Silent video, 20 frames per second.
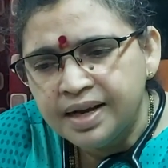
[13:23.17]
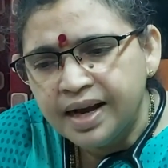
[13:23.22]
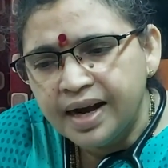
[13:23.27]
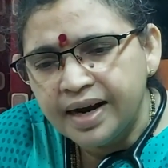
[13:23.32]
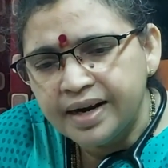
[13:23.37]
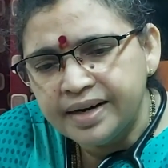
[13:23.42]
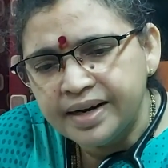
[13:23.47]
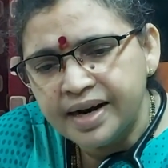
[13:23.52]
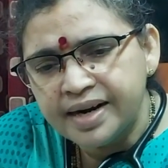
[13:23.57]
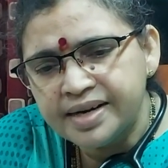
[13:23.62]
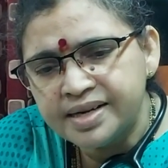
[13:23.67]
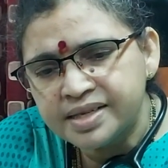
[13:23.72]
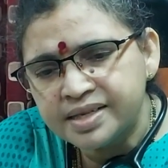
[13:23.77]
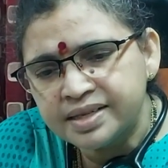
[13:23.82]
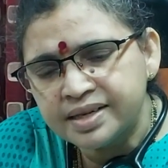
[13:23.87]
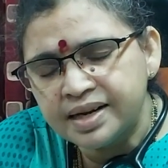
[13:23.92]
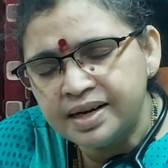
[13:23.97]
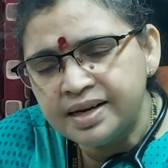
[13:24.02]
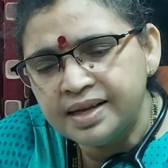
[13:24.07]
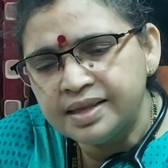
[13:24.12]
and
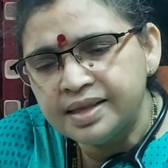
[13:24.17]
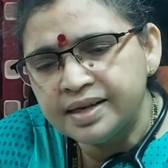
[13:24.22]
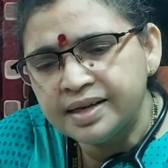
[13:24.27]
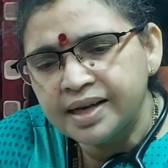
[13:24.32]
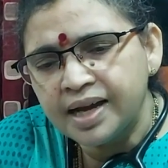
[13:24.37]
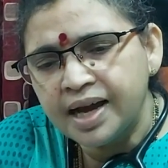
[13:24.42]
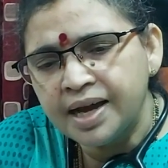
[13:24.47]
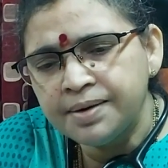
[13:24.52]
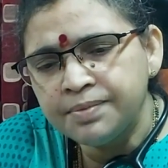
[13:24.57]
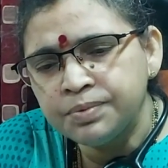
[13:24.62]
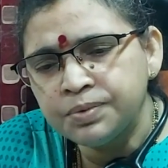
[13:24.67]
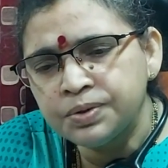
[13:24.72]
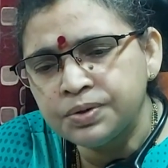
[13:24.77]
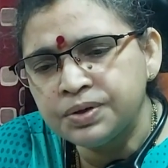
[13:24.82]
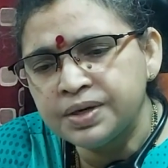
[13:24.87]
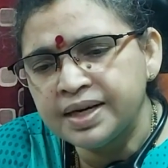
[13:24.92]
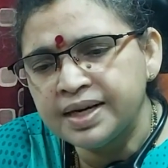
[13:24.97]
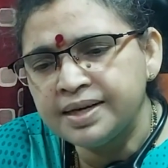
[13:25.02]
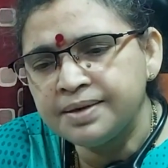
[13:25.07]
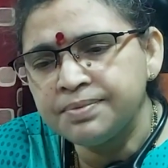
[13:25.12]
additionally the time to
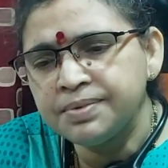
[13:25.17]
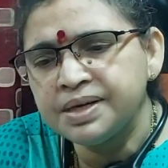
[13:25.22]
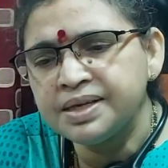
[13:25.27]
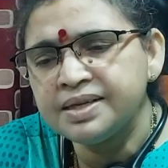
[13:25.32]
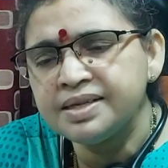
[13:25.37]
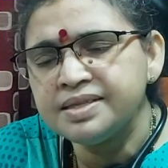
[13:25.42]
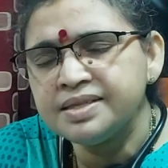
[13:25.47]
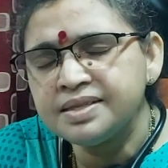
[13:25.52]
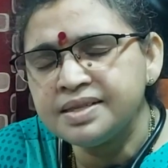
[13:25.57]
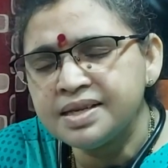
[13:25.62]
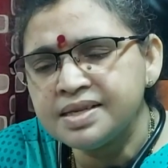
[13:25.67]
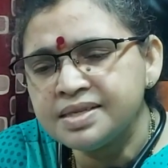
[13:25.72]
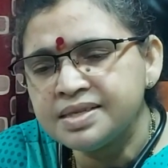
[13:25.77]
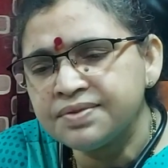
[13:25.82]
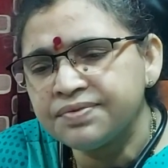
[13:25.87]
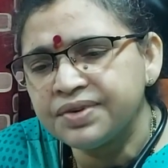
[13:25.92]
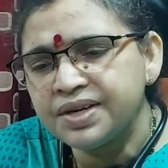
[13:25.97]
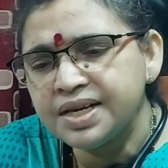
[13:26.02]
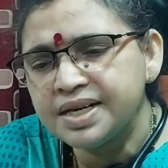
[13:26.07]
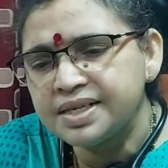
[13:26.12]
treatment
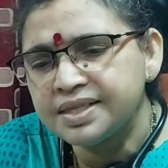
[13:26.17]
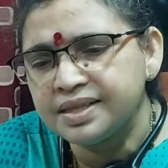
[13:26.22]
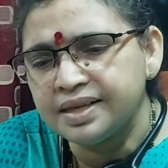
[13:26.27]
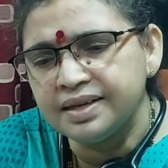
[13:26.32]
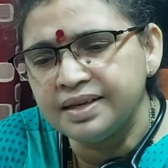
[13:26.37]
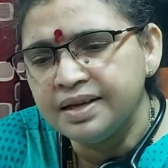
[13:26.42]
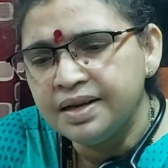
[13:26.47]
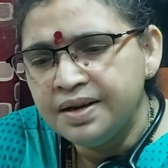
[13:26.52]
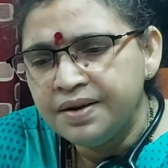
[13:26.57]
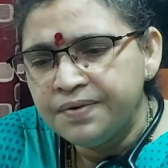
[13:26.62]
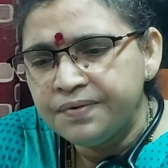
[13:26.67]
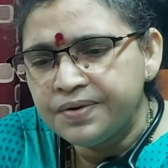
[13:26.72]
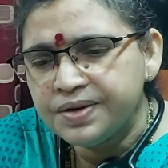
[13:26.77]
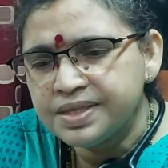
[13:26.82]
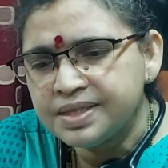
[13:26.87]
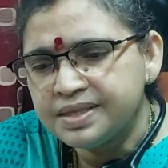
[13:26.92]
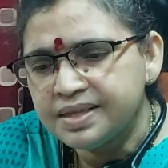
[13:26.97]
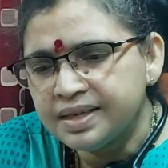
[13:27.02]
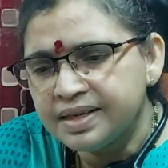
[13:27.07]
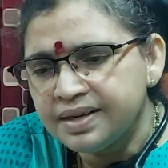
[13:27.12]
intensification
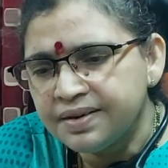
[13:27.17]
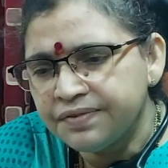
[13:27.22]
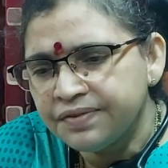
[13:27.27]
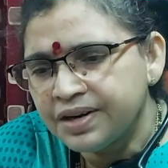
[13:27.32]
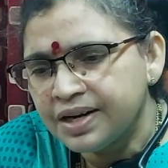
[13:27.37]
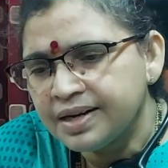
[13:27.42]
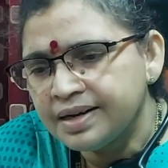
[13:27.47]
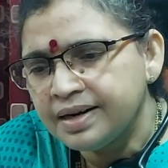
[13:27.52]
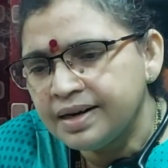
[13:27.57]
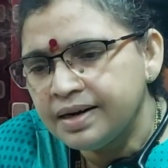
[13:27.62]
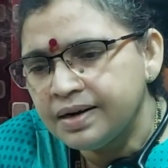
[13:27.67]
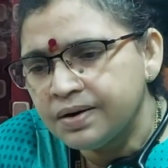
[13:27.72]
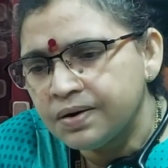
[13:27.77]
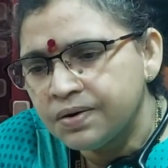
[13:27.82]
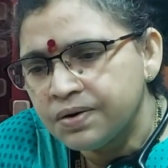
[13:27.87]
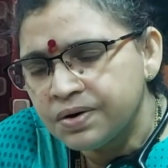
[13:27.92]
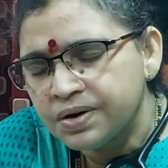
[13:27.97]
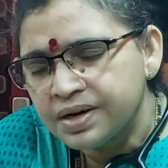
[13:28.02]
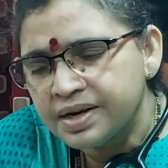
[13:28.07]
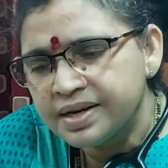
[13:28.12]
was significantly
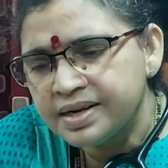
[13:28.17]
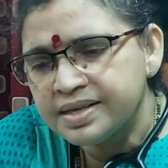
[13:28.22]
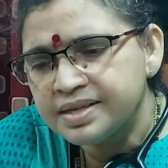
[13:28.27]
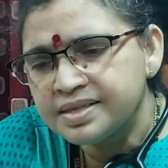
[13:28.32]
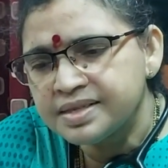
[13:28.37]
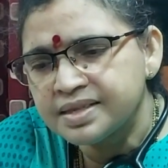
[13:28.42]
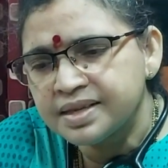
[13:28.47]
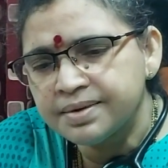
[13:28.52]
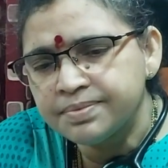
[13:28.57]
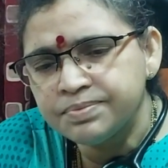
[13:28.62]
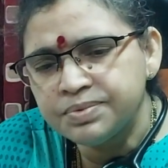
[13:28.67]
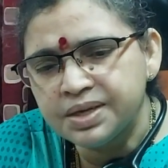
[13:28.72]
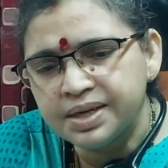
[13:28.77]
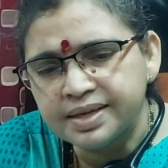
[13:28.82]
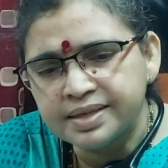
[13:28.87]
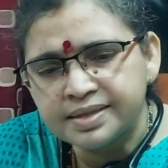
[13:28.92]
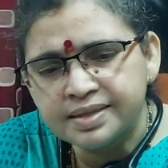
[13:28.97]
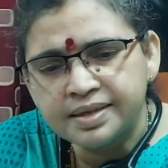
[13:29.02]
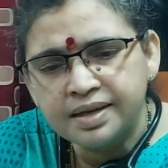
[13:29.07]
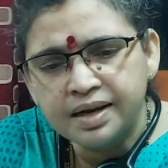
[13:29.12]
longer in
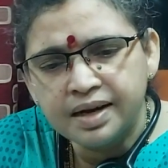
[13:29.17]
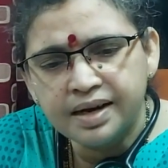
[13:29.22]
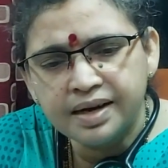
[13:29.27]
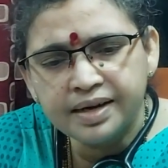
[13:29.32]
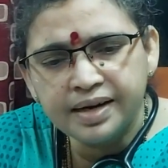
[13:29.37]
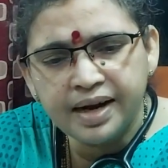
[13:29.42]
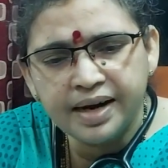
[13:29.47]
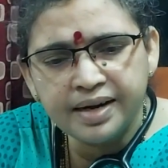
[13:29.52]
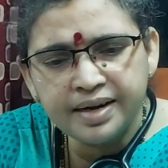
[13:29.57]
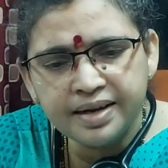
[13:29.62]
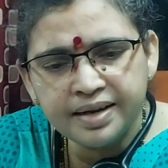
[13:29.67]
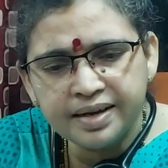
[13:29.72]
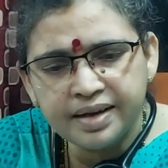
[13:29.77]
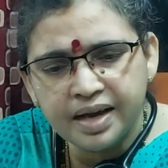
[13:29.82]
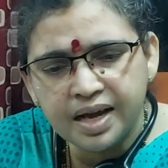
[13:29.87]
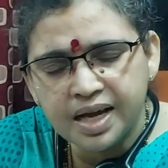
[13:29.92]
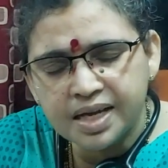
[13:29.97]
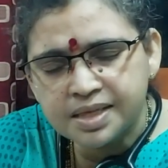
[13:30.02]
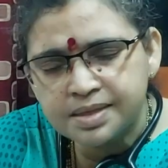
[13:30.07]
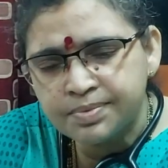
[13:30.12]
subjects on
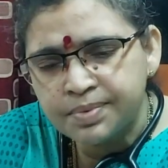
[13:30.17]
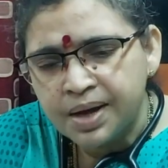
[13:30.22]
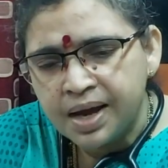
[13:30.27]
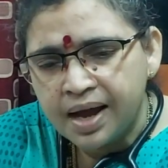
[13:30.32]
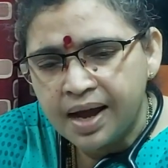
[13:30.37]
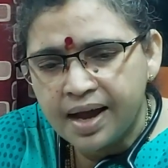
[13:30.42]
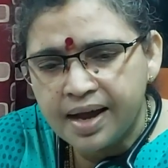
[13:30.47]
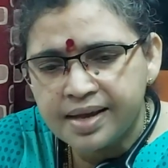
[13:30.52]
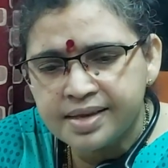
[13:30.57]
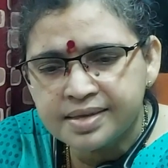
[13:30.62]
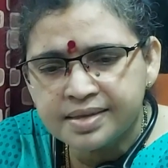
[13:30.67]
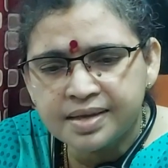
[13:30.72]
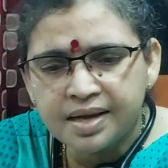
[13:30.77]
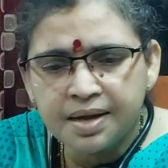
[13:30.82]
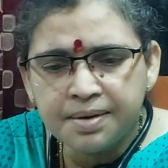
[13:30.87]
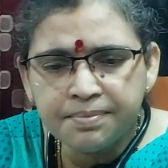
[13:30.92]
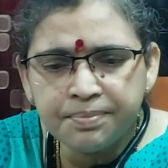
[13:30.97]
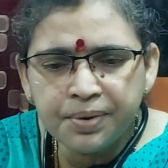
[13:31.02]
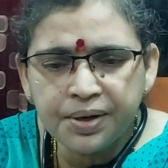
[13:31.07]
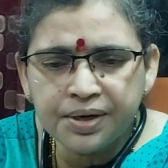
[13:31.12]
idagast as
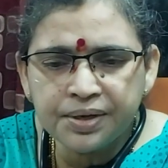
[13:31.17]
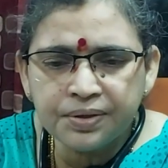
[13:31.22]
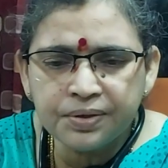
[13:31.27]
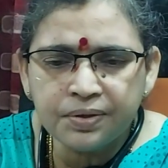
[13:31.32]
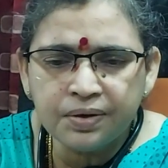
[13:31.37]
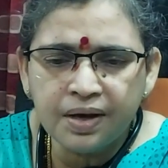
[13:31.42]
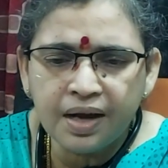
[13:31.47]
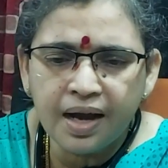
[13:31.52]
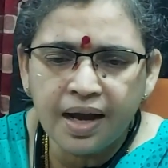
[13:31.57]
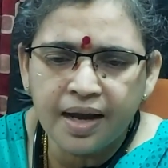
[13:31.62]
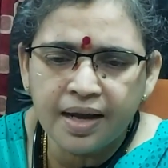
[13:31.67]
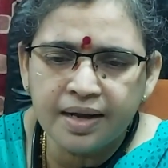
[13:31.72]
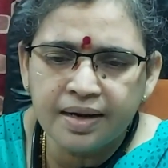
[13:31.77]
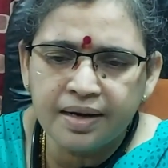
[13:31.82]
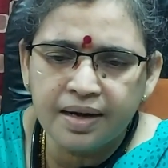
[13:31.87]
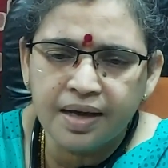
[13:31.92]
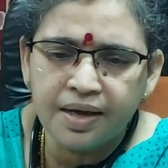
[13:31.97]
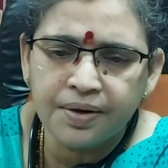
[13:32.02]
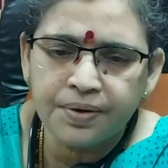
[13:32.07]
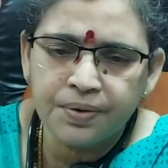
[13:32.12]
compared to
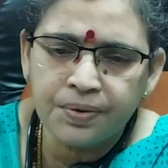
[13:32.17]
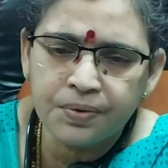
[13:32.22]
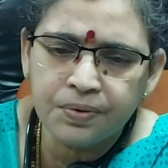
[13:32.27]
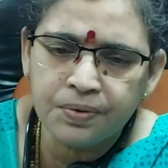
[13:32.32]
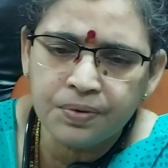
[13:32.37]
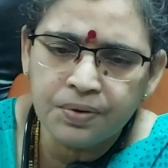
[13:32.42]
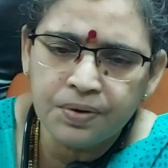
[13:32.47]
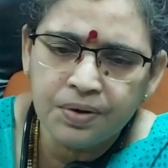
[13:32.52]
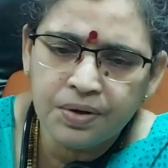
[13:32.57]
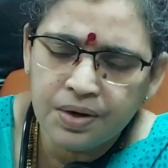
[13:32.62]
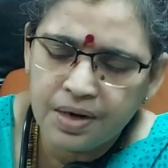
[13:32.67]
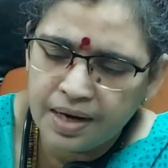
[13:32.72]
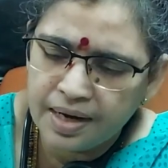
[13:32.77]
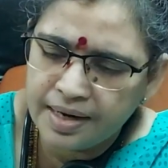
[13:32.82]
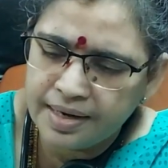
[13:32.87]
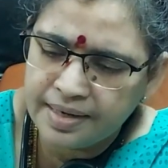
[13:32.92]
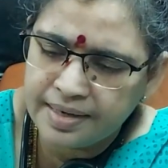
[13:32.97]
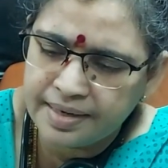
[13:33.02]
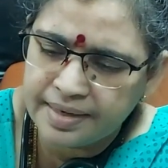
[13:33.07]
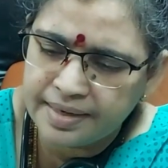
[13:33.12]
Iglar
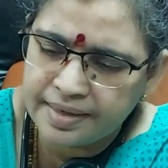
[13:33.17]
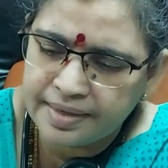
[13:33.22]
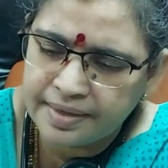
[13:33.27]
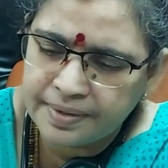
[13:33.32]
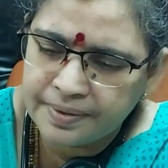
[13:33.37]
U100.